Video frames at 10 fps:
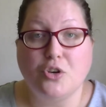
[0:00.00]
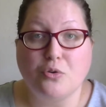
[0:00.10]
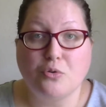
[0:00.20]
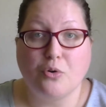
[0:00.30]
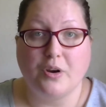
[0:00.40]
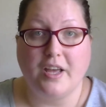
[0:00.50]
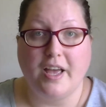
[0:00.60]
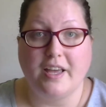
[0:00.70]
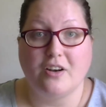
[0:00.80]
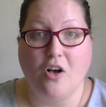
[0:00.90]
you
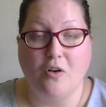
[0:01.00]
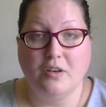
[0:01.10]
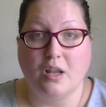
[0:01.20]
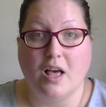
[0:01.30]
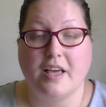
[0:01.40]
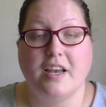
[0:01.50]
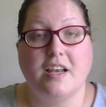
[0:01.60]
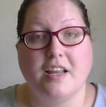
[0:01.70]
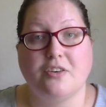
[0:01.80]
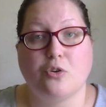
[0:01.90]
create online and
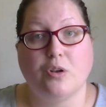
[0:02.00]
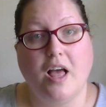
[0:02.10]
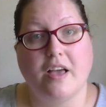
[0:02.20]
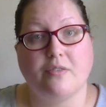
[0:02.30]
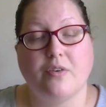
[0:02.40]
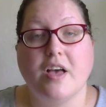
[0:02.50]
in your life.